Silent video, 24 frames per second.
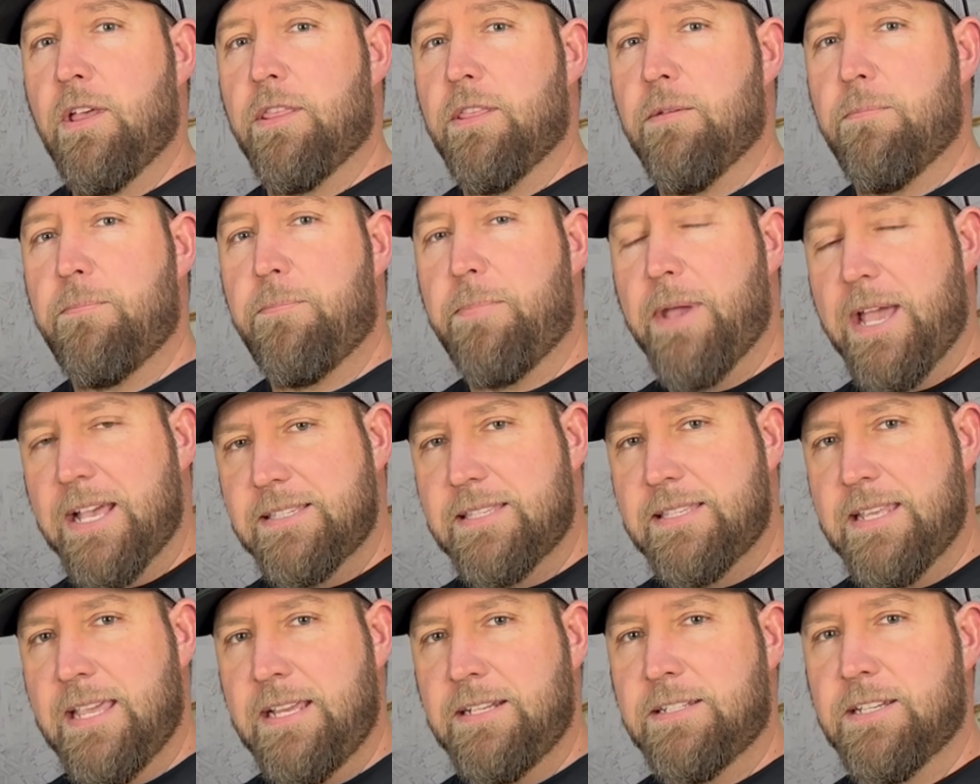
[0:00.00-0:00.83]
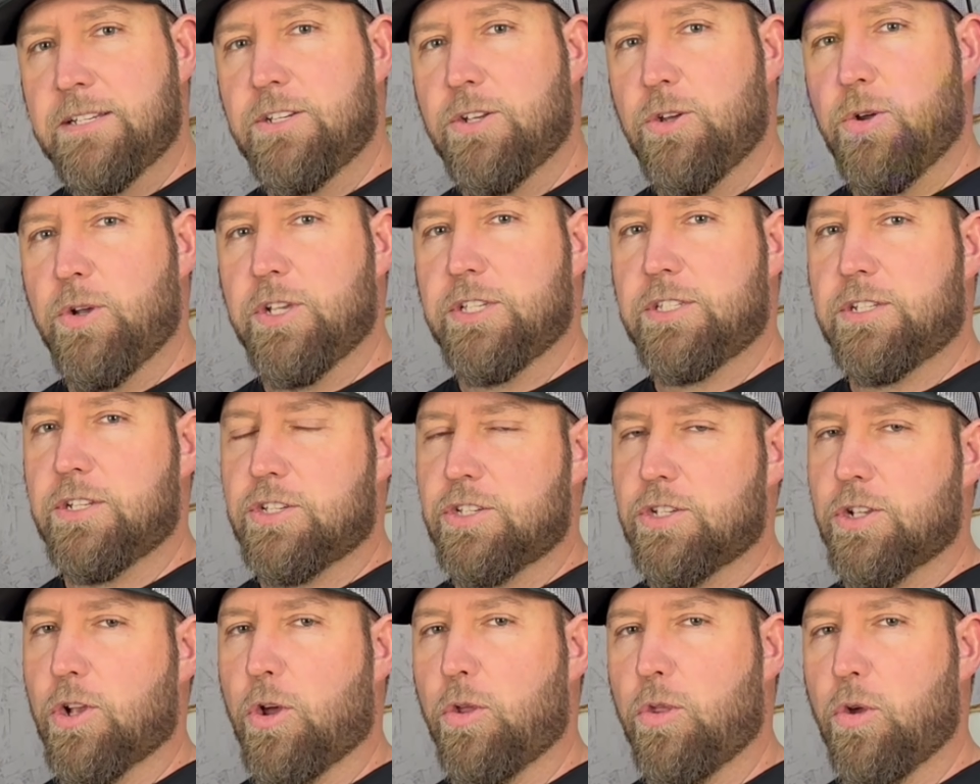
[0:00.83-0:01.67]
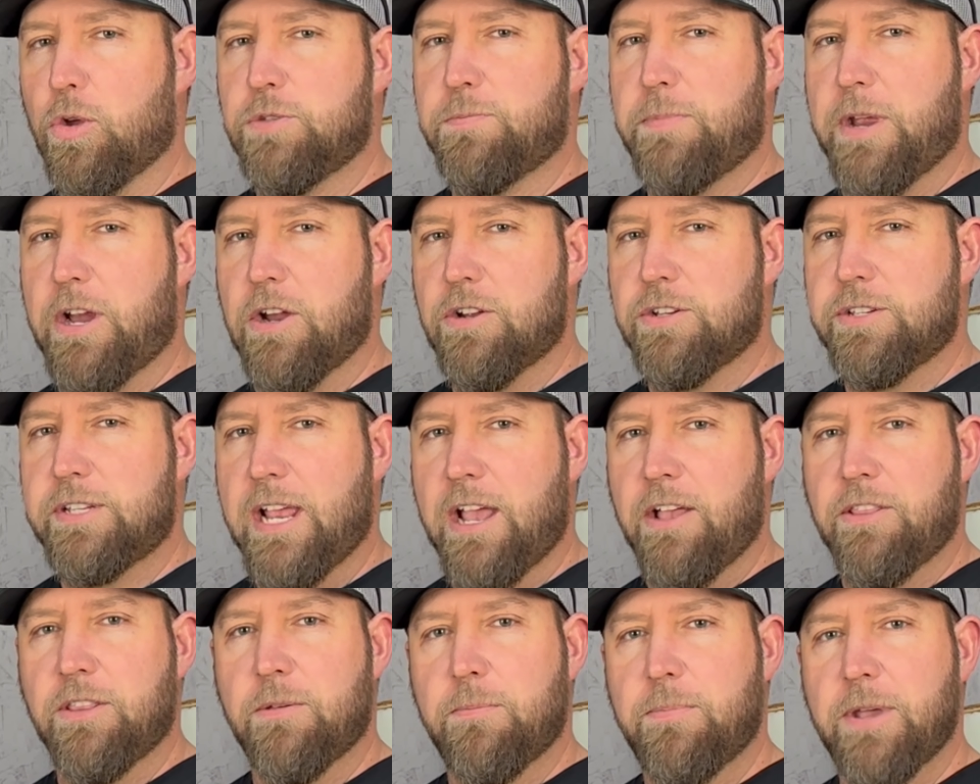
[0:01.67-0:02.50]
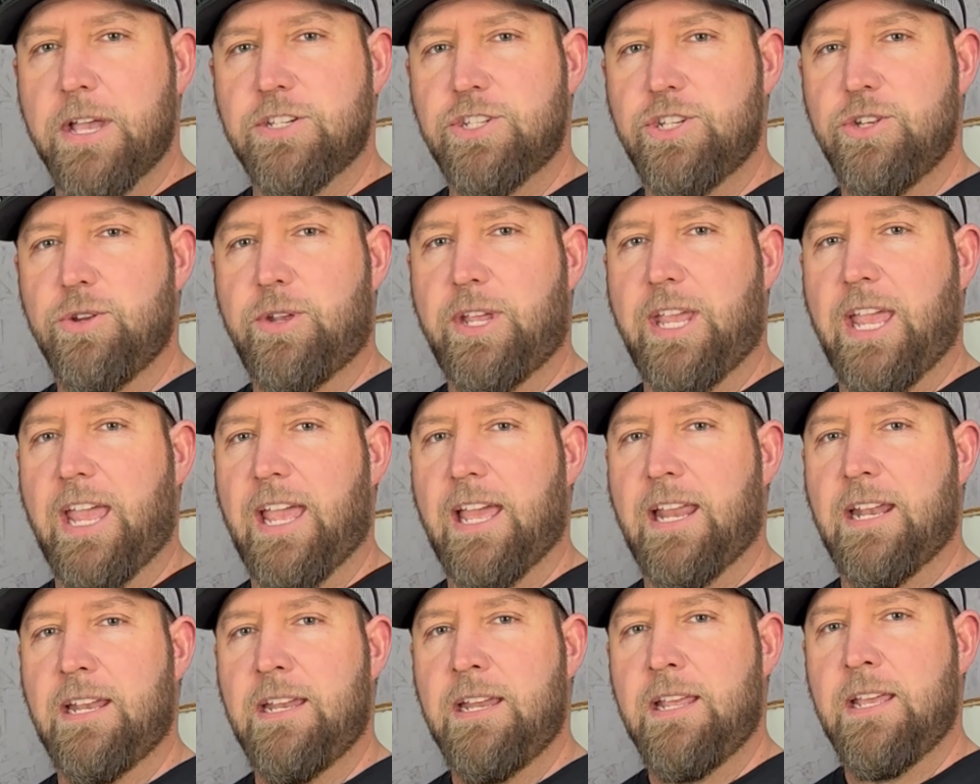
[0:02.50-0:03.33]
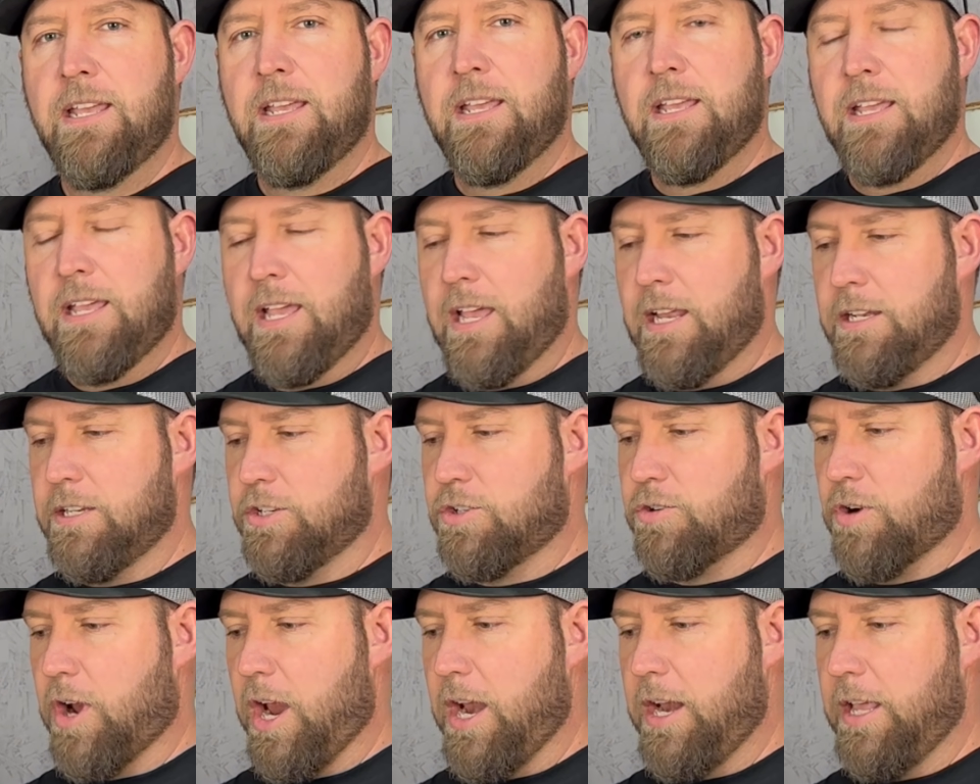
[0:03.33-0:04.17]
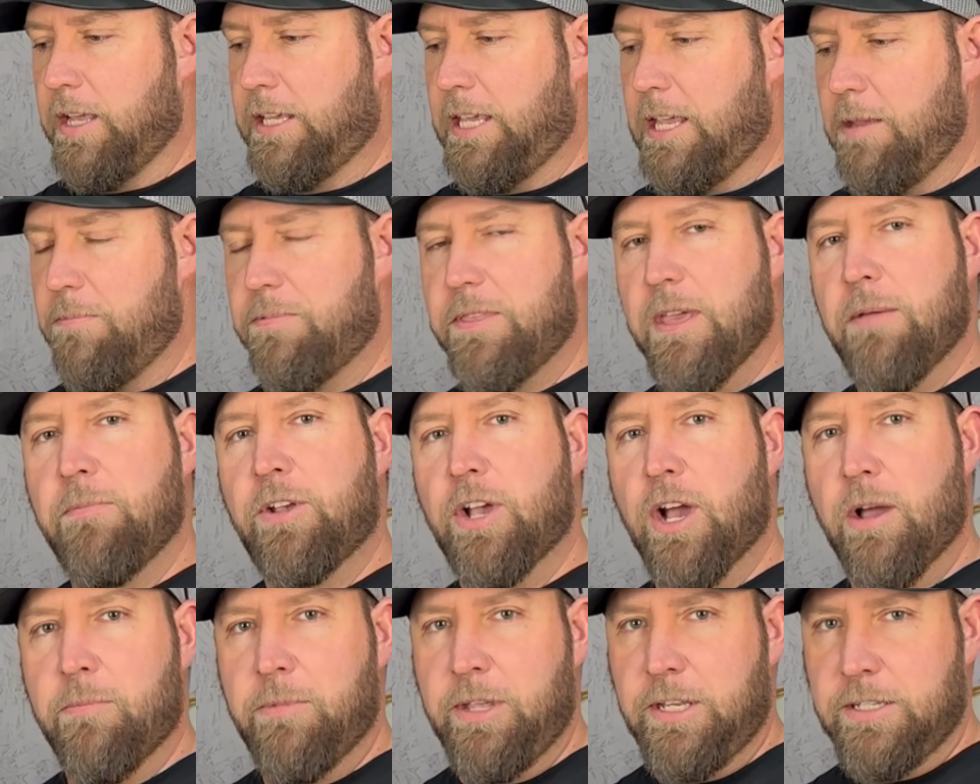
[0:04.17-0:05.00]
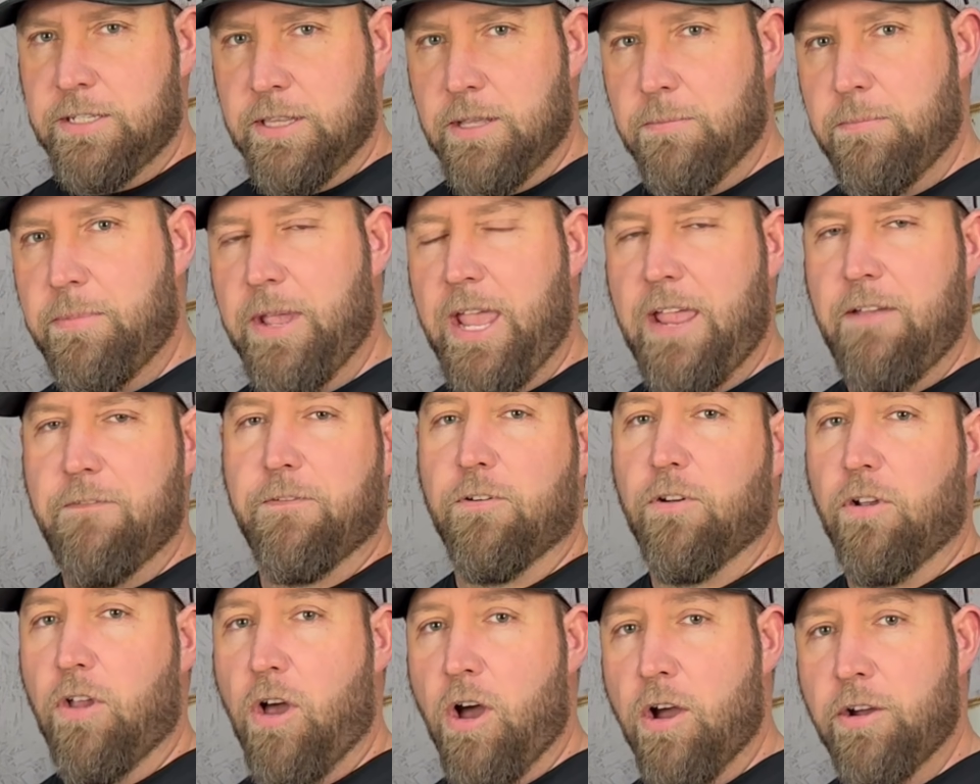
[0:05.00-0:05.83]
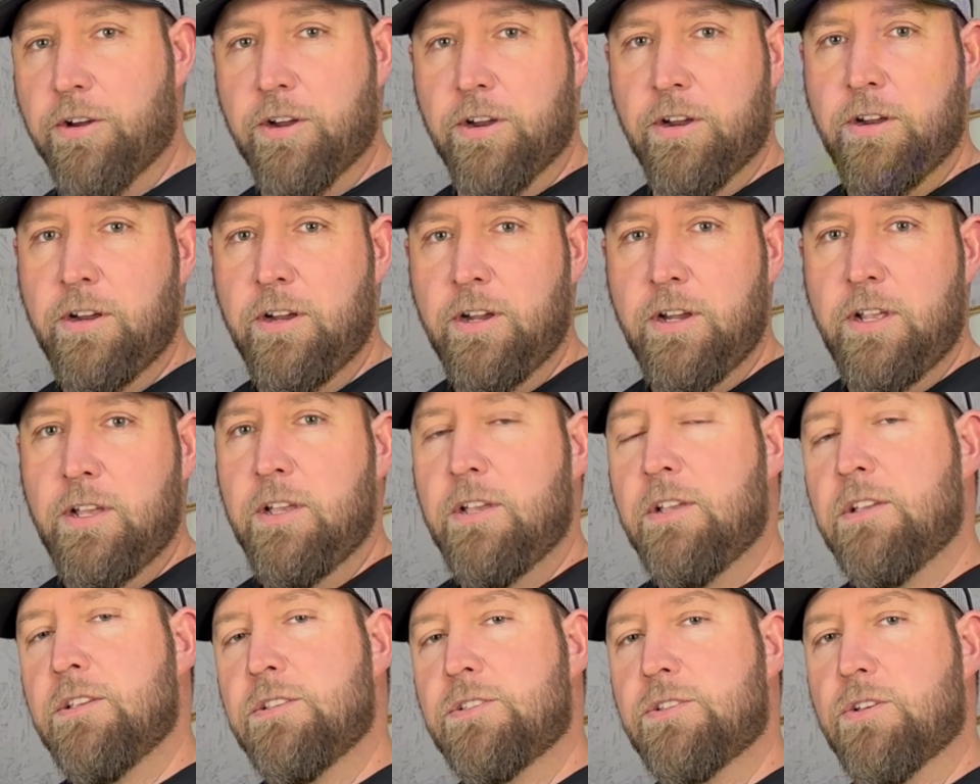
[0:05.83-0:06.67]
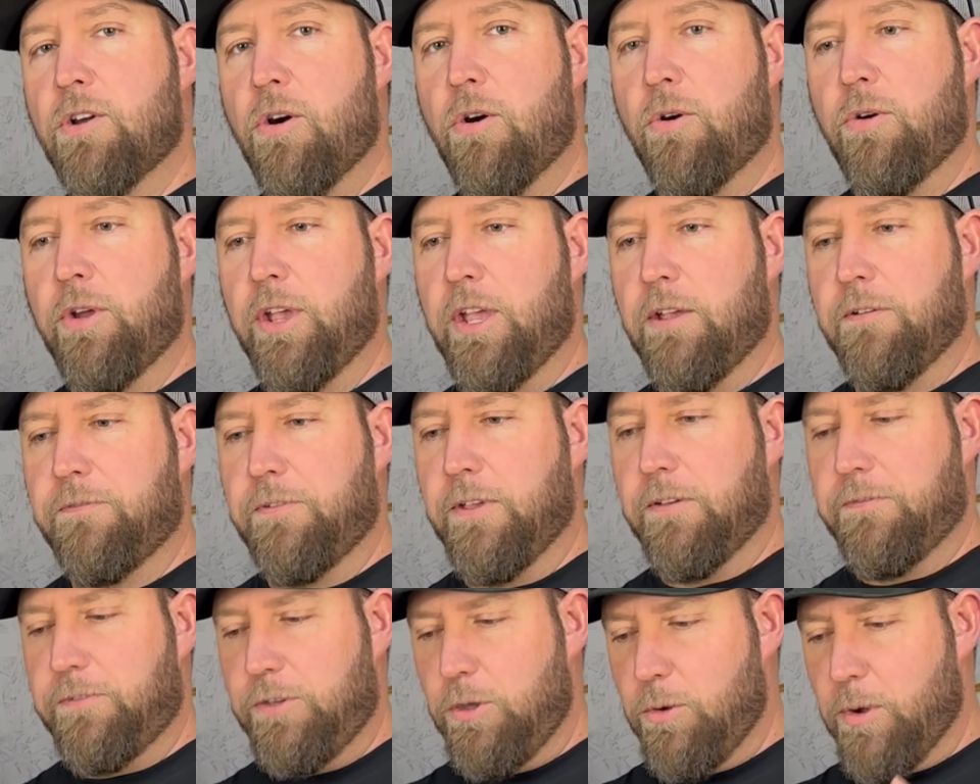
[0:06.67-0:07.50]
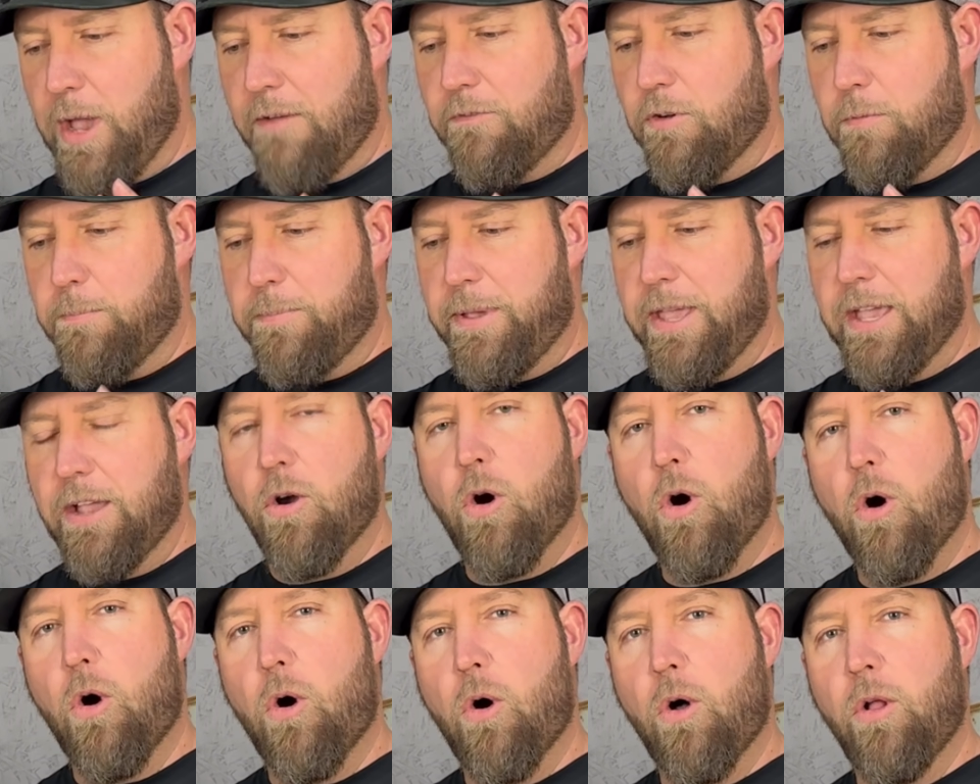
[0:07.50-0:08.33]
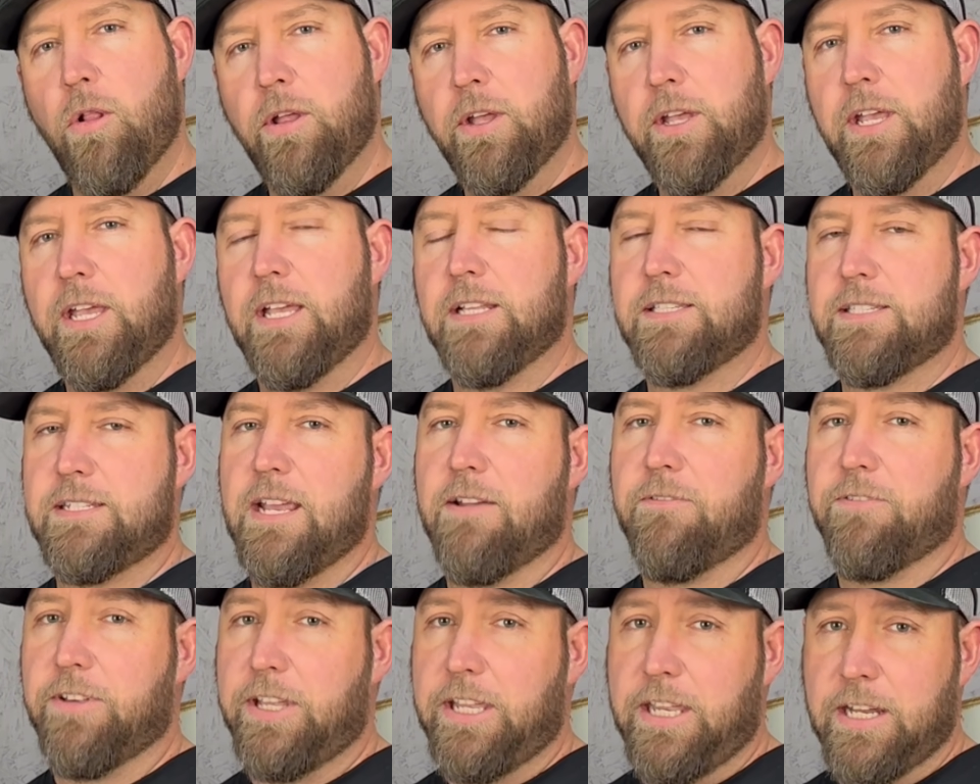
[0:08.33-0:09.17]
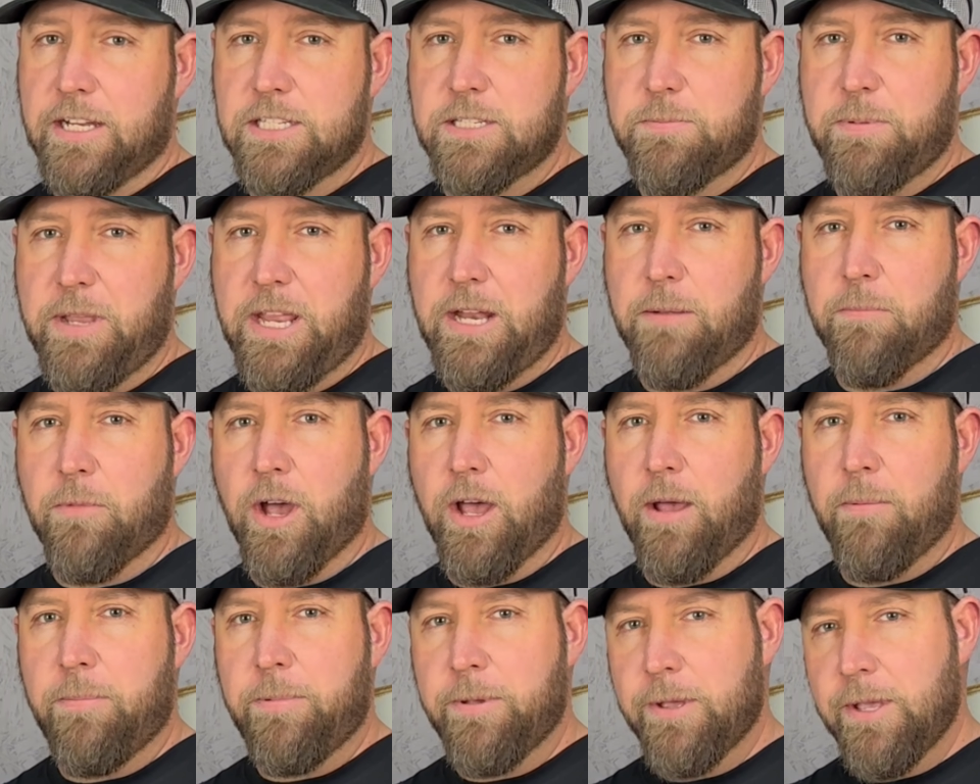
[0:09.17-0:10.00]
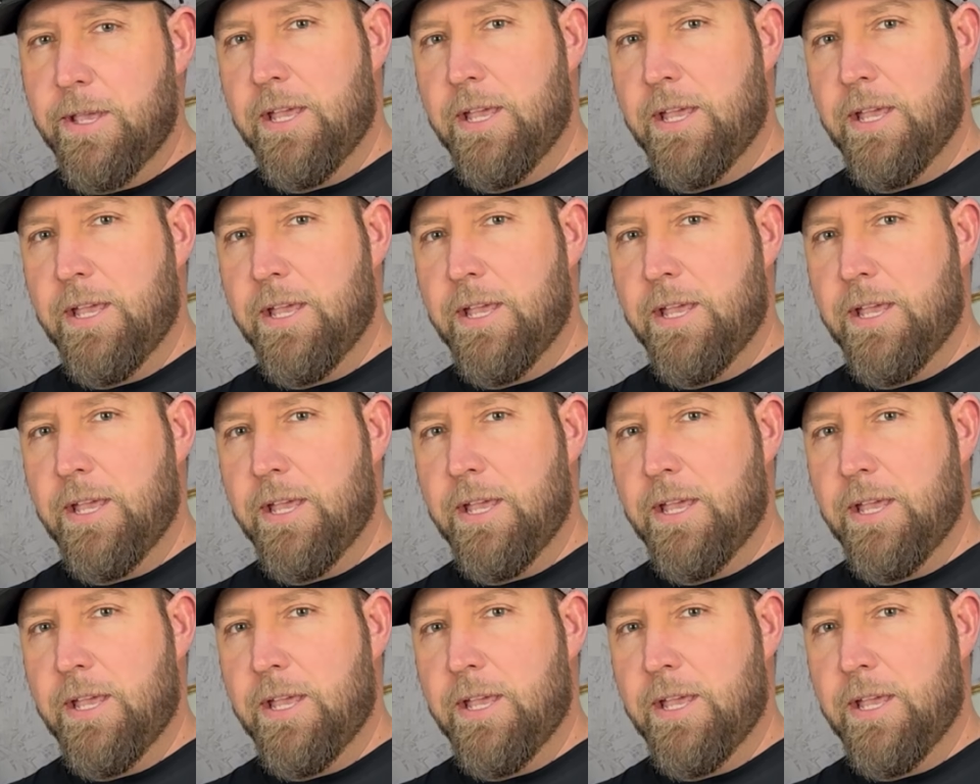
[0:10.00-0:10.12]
The best thing to do is to slow those bears down the best you can and to try to keep them coming to the bait for longer. So if you have a big hole, it's definitely going to speed them up.